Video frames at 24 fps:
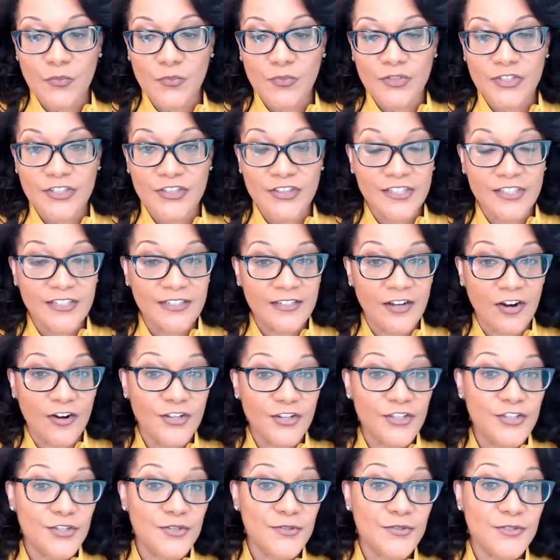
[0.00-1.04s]
our
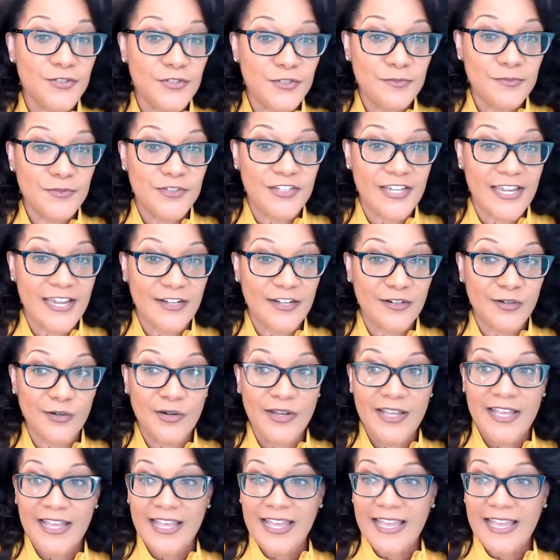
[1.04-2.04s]
YouTube channel